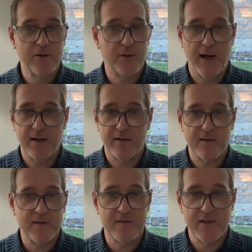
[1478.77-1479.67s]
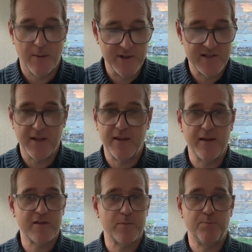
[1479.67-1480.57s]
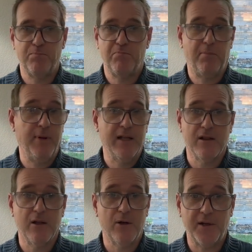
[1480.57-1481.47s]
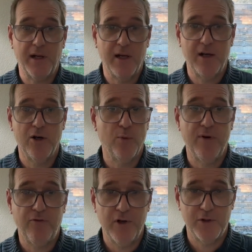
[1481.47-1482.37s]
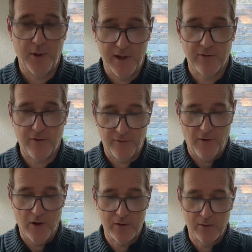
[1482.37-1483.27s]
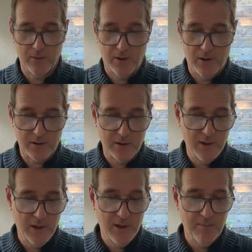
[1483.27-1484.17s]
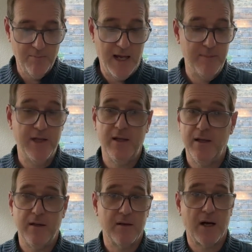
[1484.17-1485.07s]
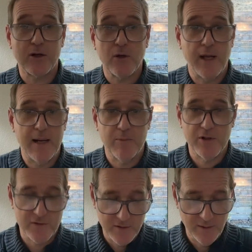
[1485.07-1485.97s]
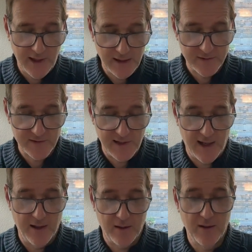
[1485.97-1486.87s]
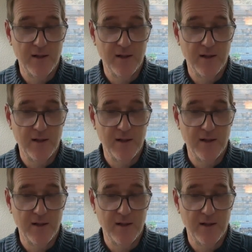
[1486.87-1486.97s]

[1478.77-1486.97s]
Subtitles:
Try to sell me something that's been lurking in your refrigerator for far too long. Maybe a glamorous new hairstyle.